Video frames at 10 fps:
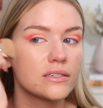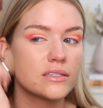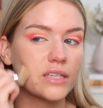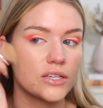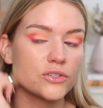
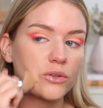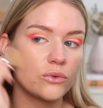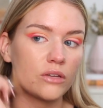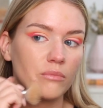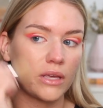skin
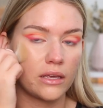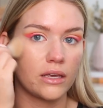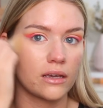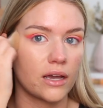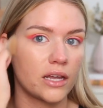tone and
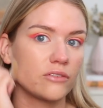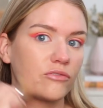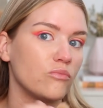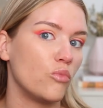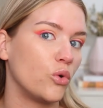making it kind
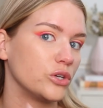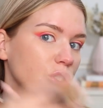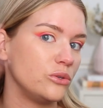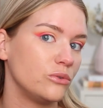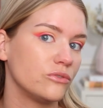of more
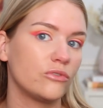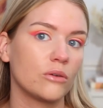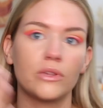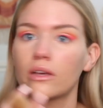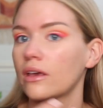
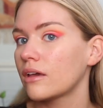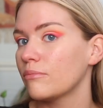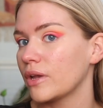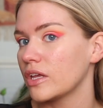uniform looking,